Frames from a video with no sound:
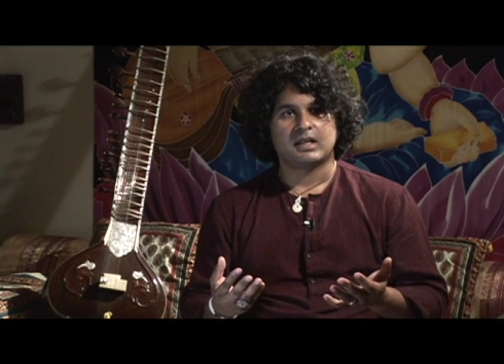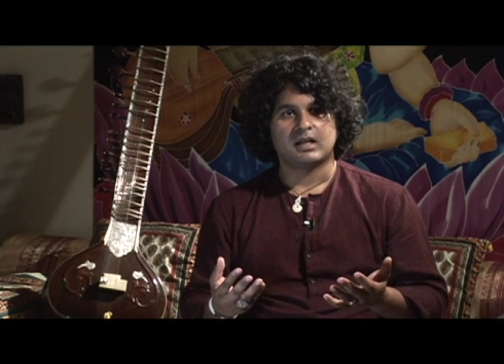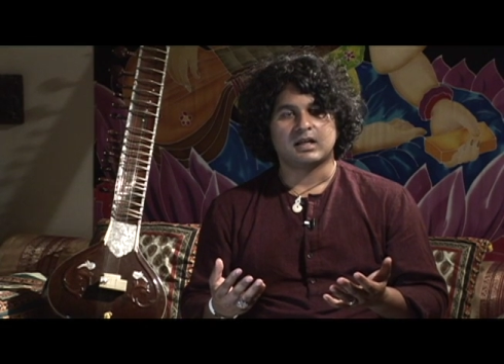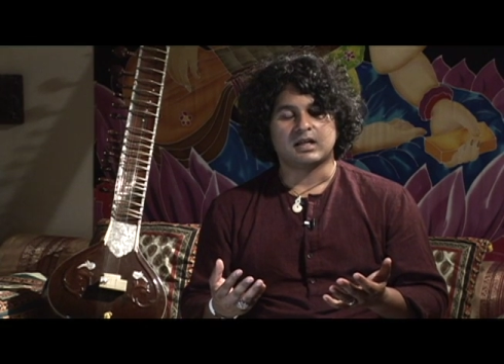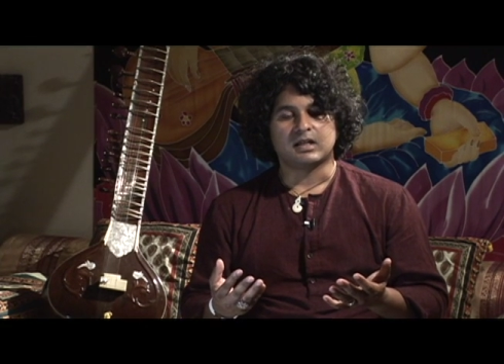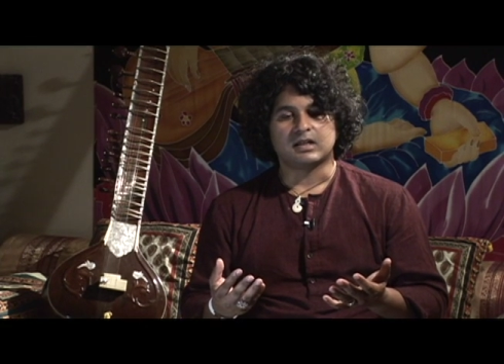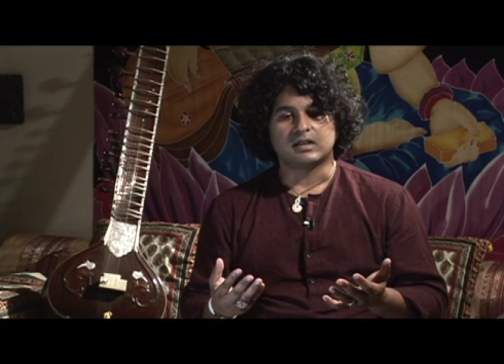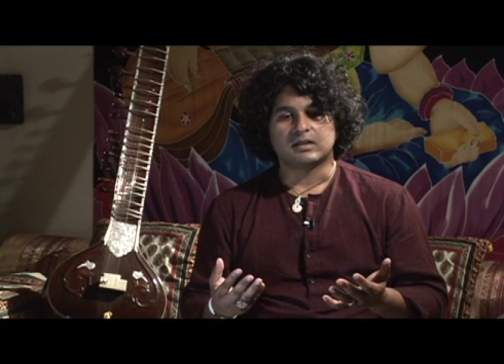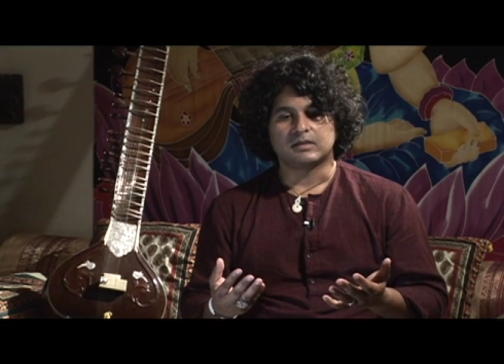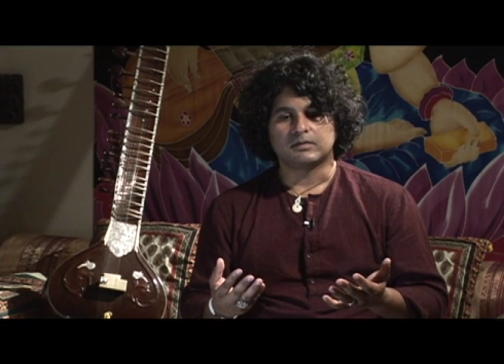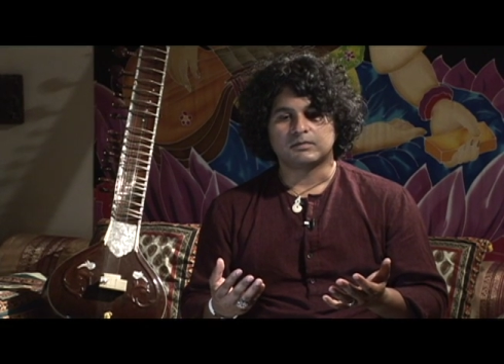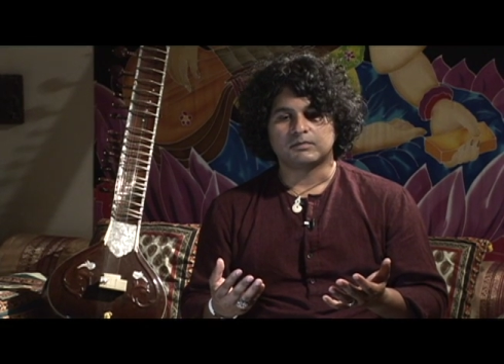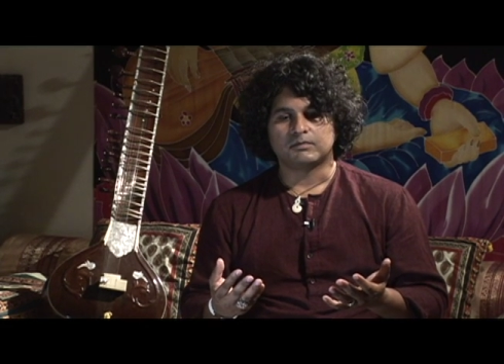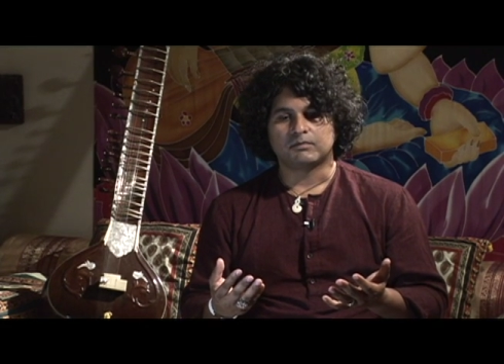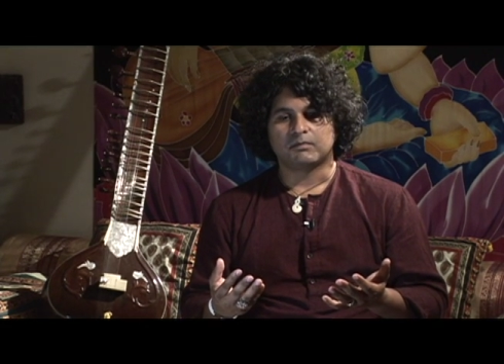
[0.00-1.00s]
Uh,
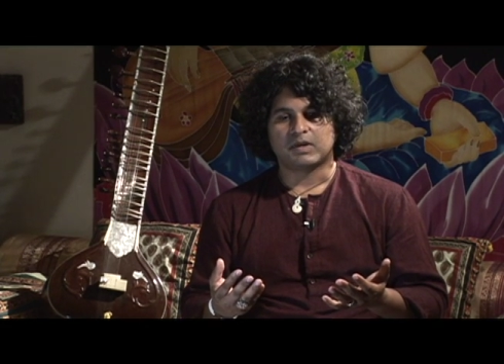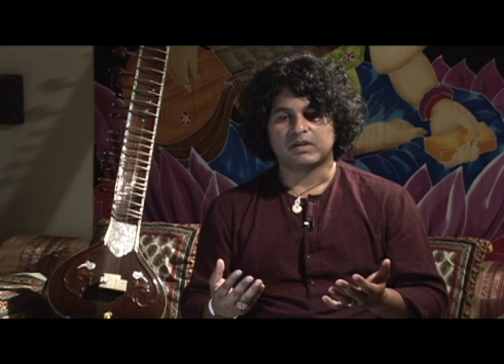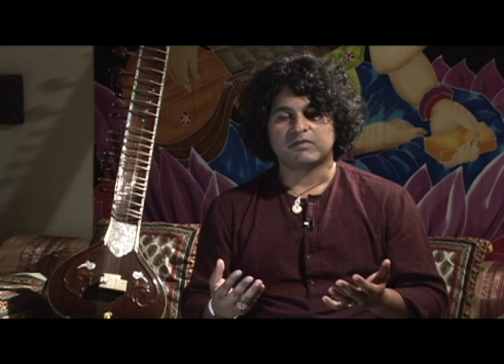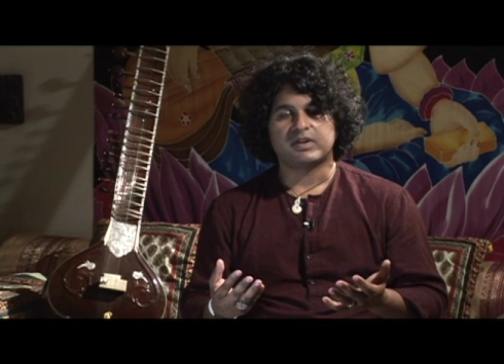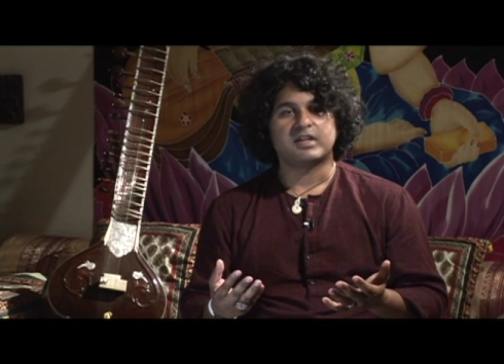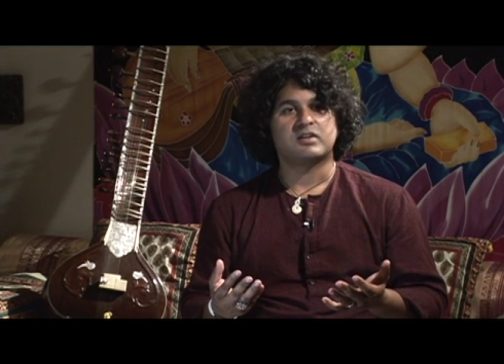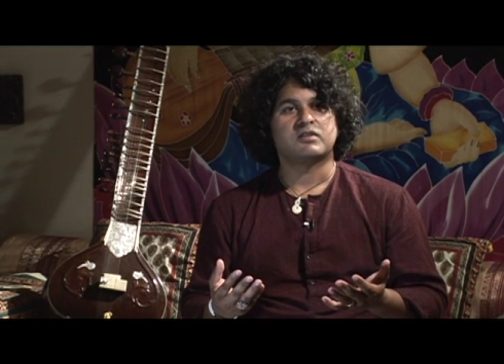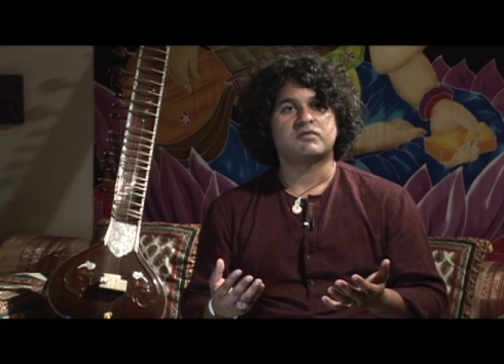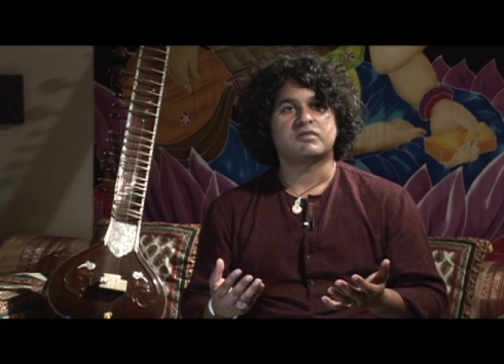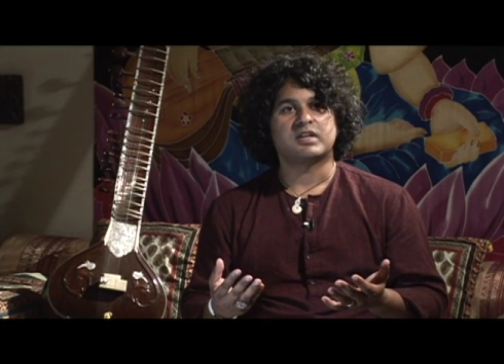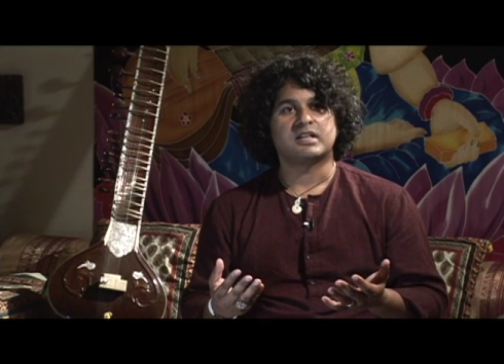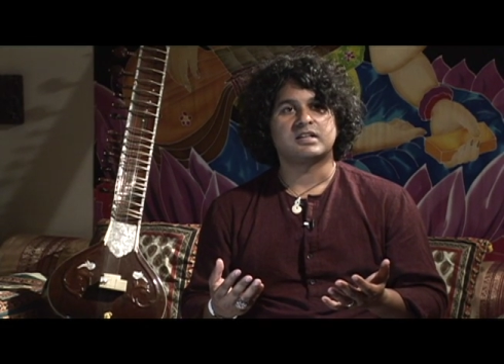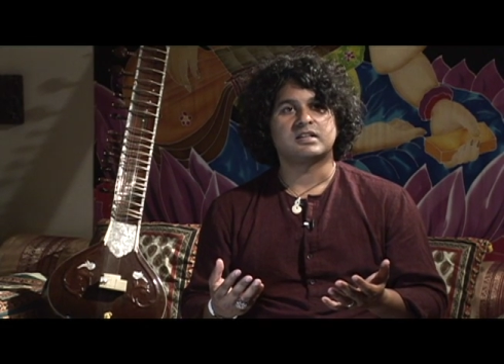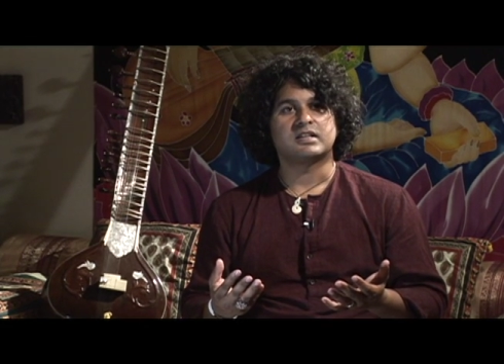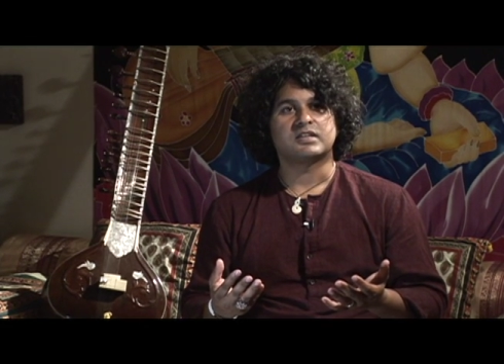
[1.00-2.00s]
my very good
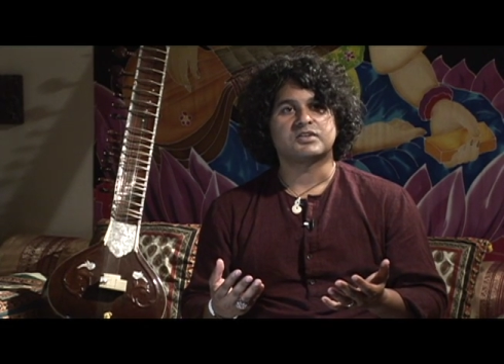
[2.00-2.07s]
friend uh,